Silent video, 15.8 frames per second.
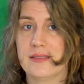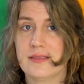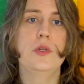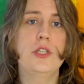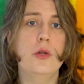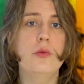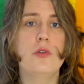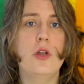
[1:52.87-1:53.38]
We
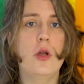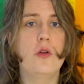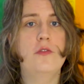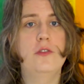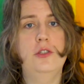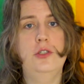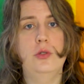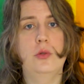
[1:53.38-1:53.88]
don't know
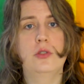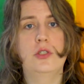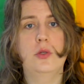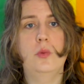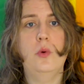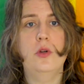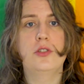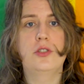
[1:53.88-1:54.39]
for sure
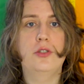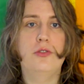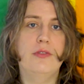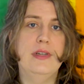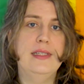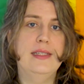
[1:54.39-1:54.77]
to what degree